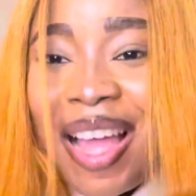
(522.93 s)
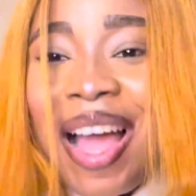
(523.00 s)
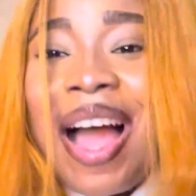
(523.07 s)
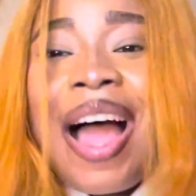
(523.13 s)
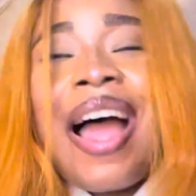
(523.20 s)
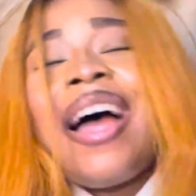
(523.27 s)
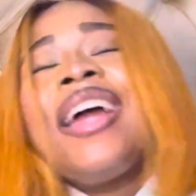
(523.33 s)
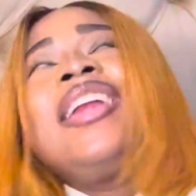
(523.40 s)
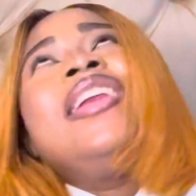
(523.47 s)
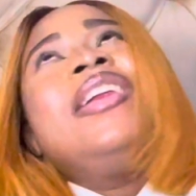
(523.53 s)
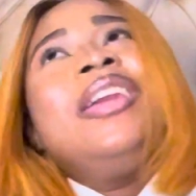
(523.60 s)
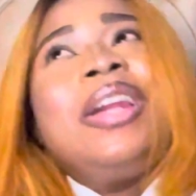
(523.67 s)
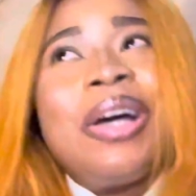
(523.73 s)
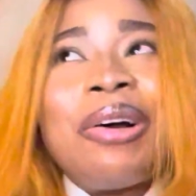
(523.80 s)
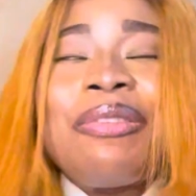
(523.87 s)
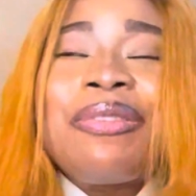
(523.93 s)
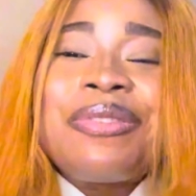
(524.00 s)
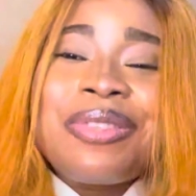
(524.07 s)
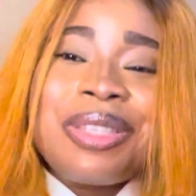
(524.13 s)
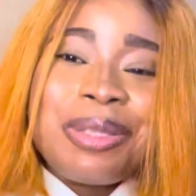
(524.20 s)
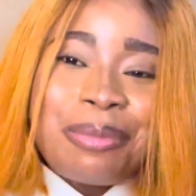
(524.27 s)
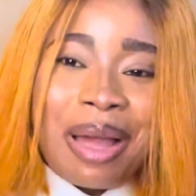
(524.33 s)
I love
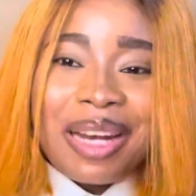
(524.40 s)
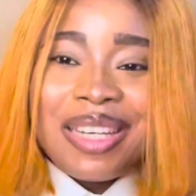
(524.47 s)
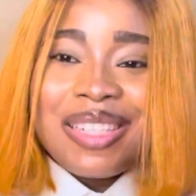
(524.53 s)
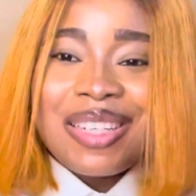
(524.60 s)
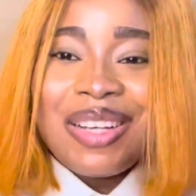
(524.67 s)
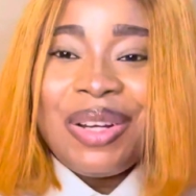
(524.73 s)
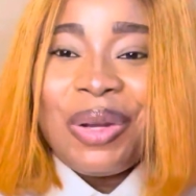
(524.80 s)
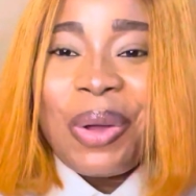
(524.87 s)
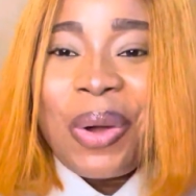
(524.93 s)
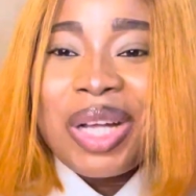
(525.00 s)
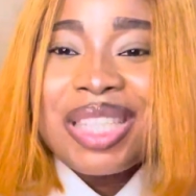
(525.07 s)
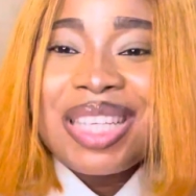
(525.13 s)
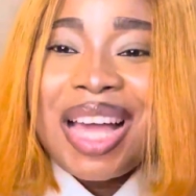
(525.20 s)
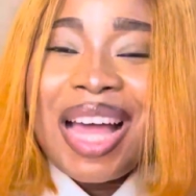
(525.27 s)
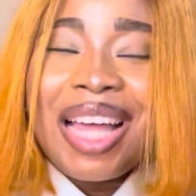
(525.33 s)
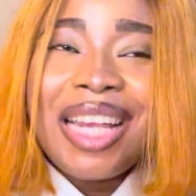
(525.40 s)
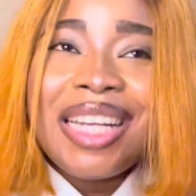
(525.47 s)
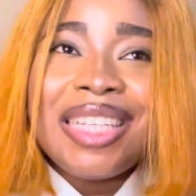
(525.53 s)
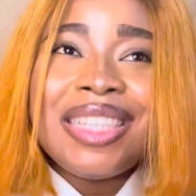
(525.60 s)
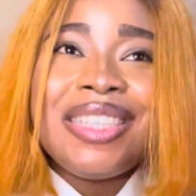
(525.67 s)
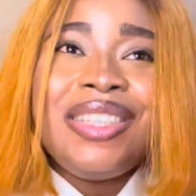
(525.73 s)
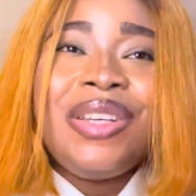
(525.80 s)
Spanish a lot
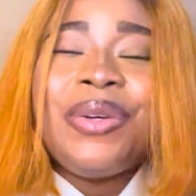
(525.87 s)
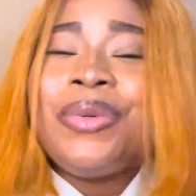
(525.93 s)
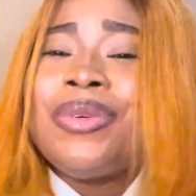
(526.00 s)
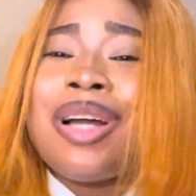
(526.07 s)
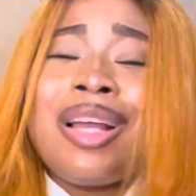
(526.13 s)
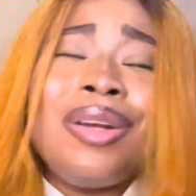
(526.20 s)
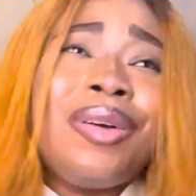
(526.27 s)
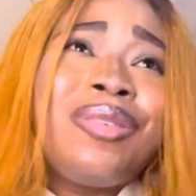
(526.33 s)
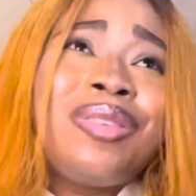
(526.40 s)
and, you know, I love